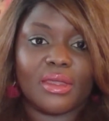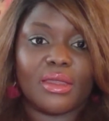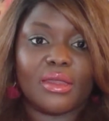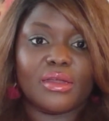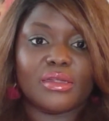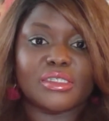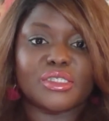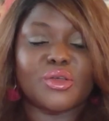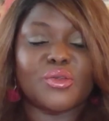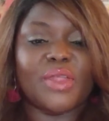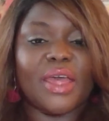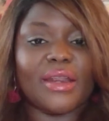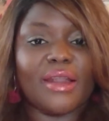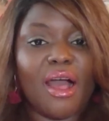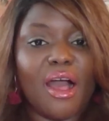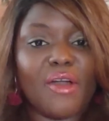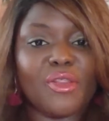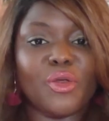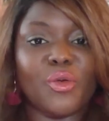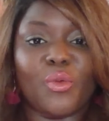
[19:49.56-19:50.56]
so that
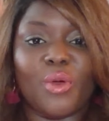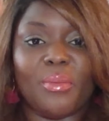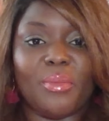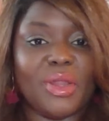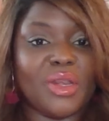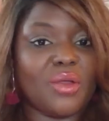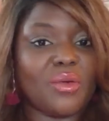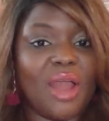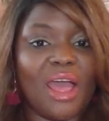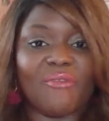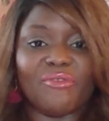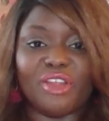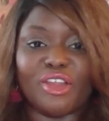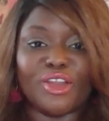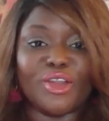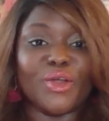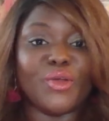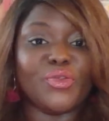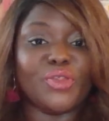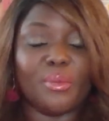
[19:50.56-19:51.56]
other women don't have to
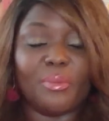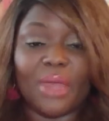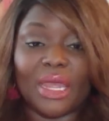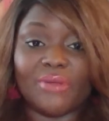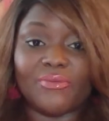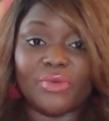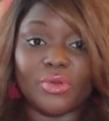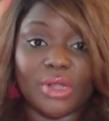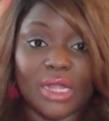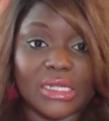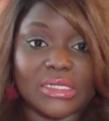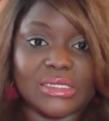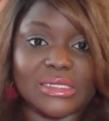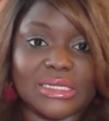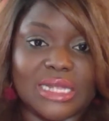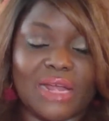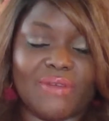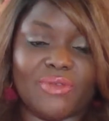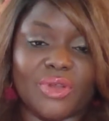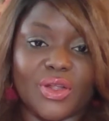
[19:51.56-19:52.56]
learn the painful lessons
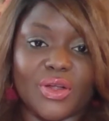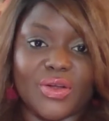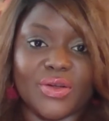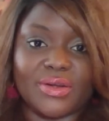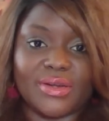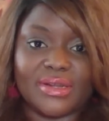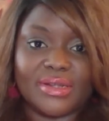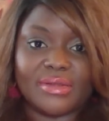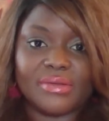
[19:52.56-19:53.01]
I've learned.